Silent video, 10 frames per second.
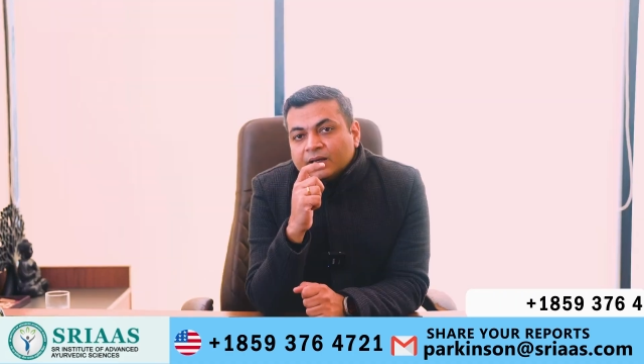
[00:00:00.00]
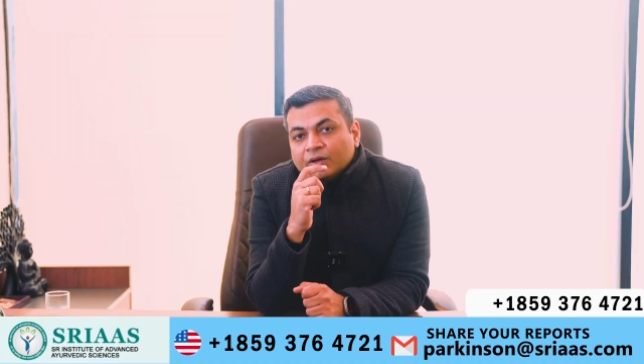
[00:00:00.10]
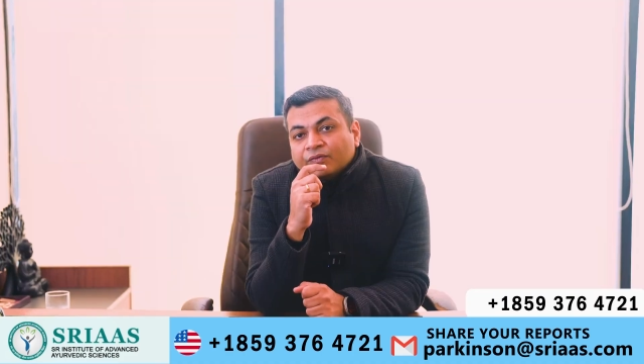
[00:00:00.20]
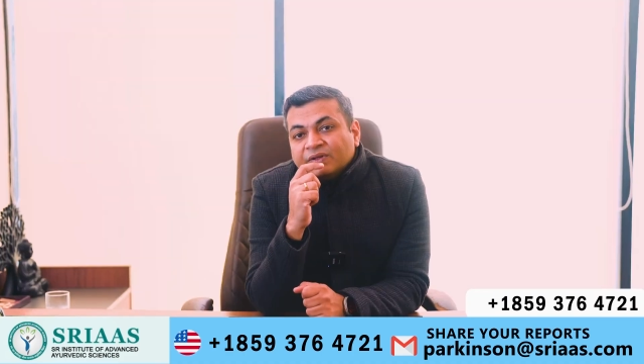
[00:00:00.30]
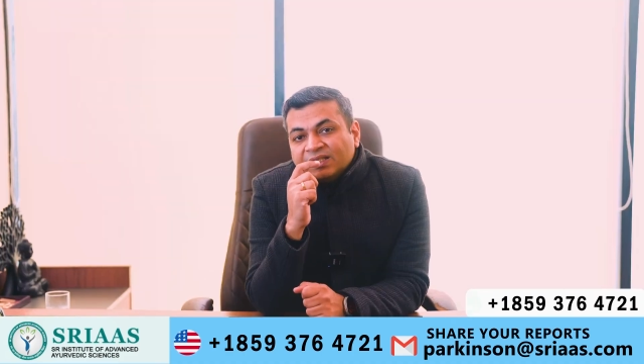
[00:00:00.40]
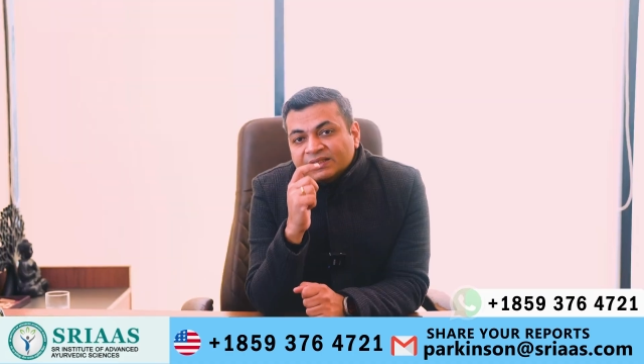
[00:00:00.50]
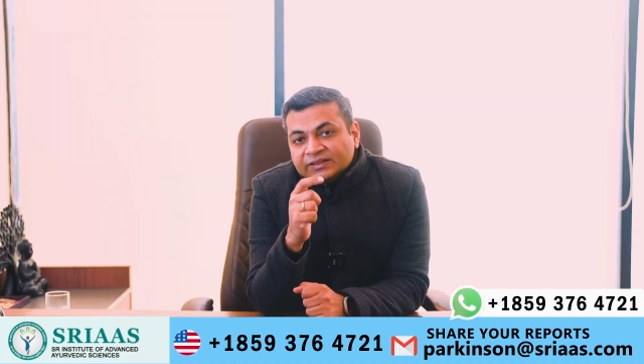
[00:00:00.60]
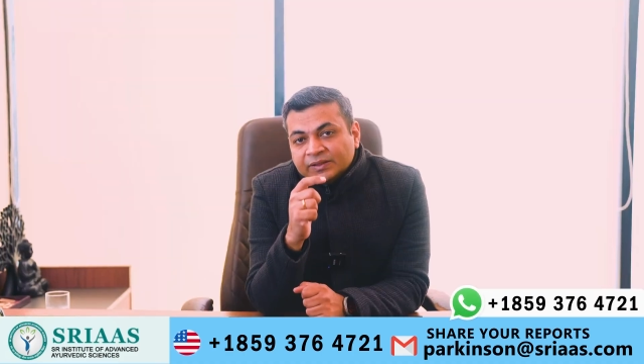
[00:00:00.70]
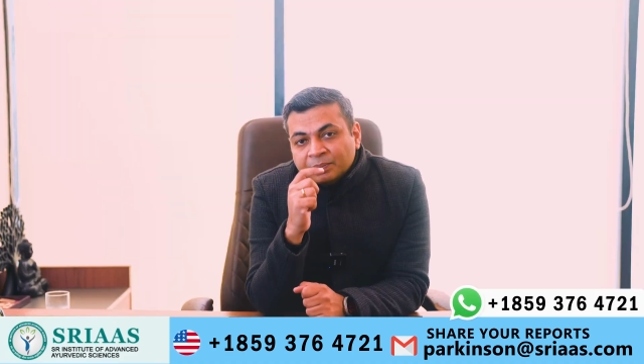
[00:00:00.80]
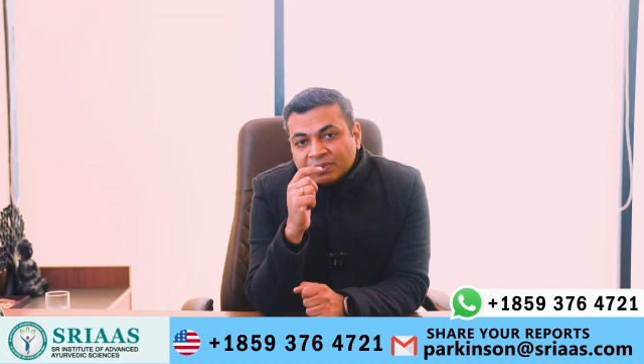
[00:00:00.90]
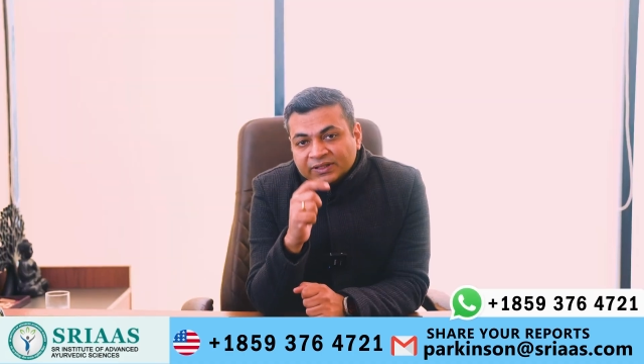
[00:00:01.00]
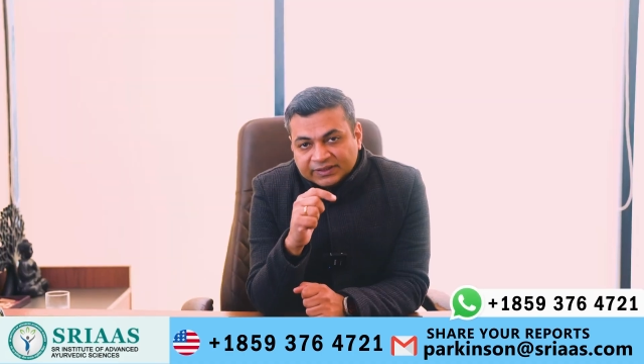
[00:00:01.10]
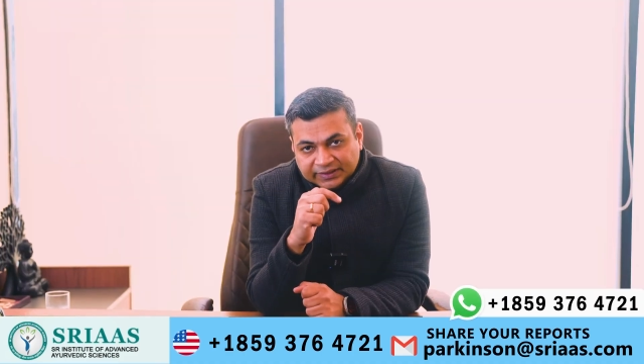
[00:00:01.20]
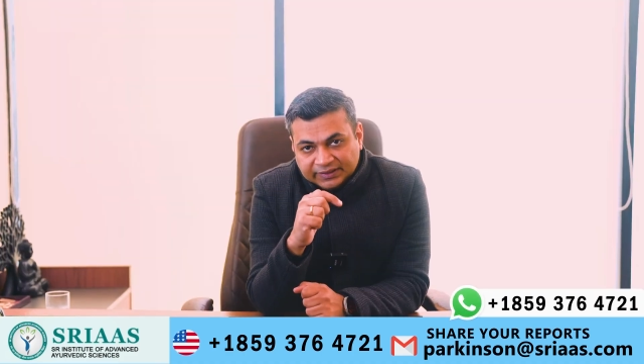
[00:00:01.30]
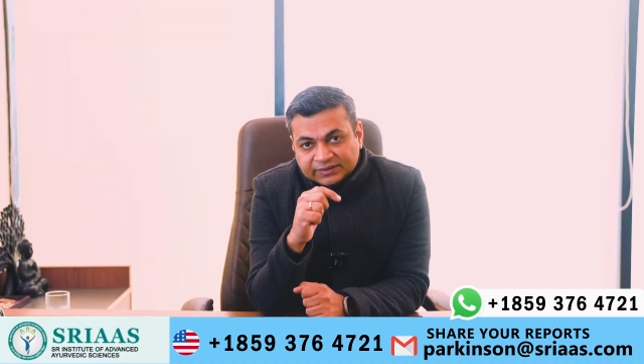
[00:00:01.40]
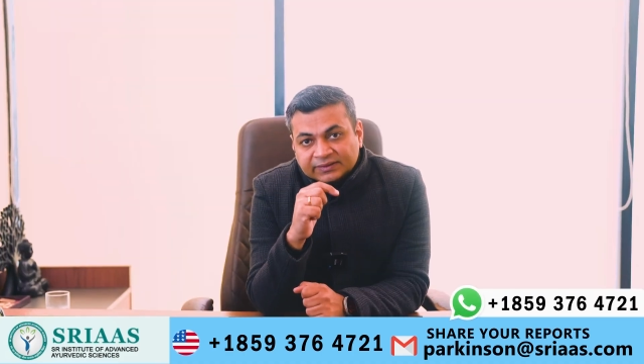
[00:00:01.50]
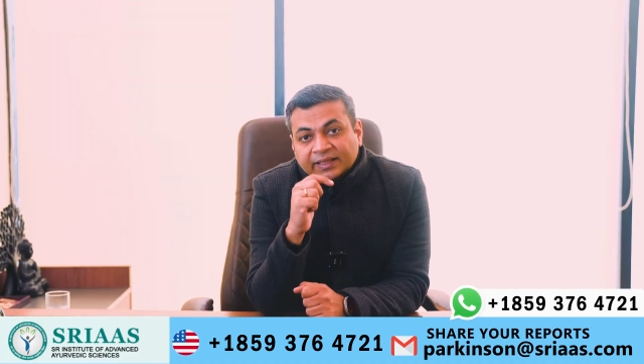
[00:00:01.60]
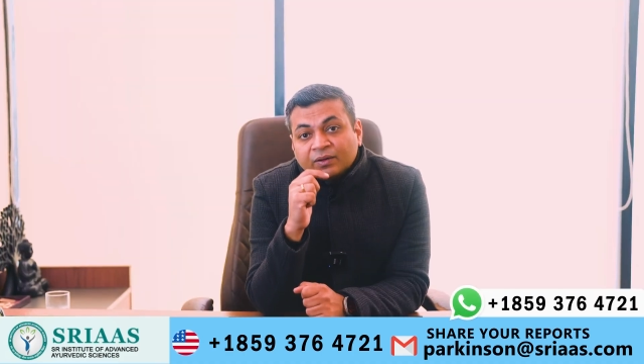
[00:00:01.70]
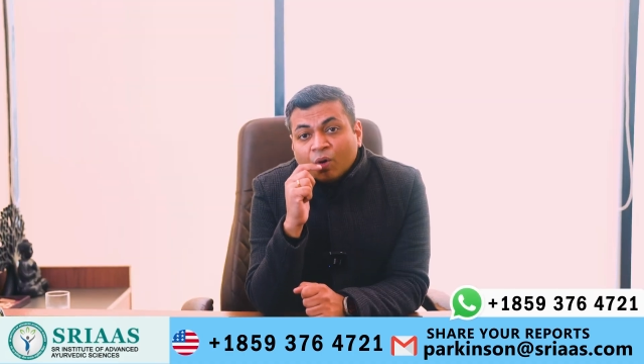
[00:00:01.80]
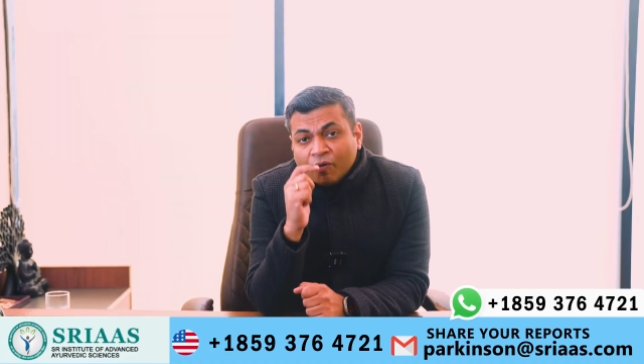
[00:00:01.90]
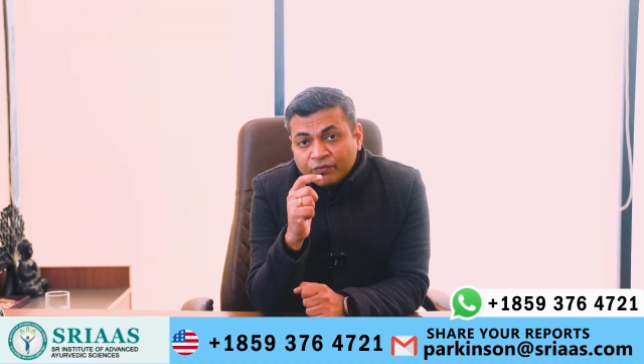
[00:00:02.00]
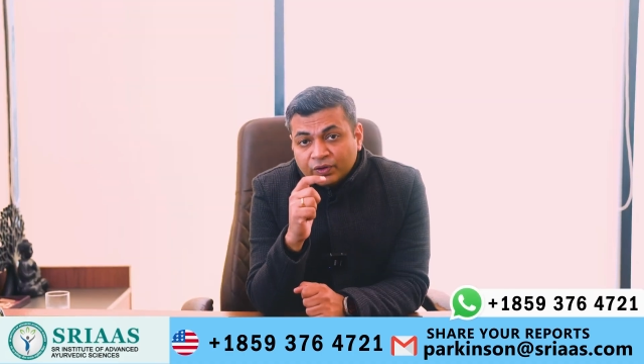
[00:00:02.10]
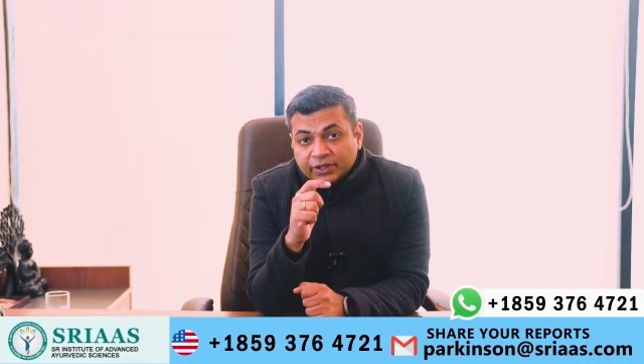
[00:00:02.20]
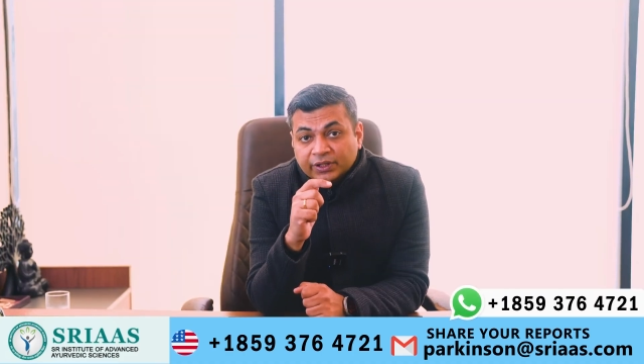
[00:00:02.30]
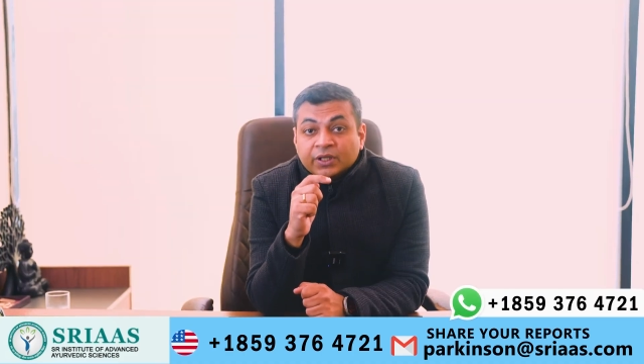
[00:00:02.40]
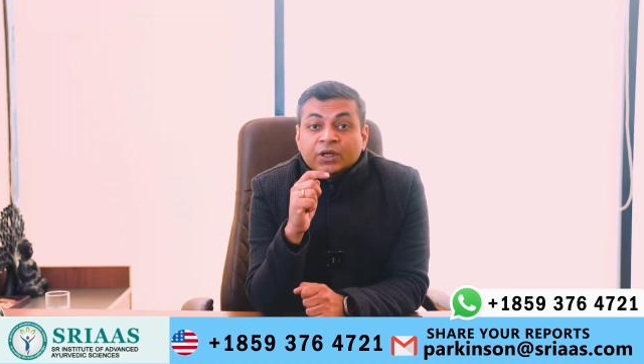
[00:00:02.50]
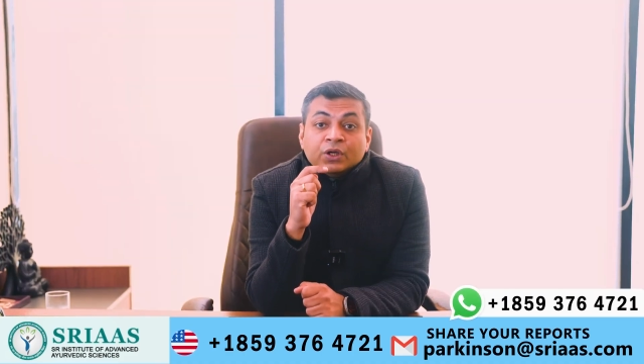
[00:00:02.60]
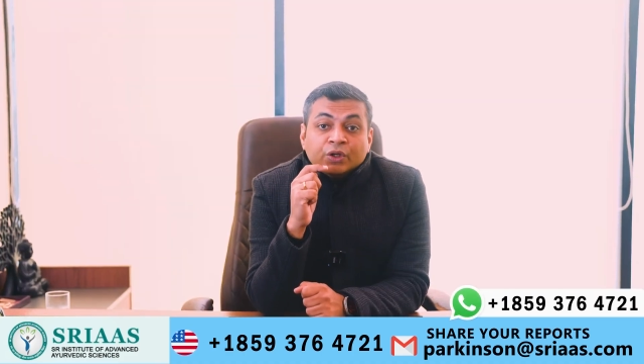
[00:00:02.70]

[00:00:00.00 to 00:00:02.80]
care of these simple things, then hopefully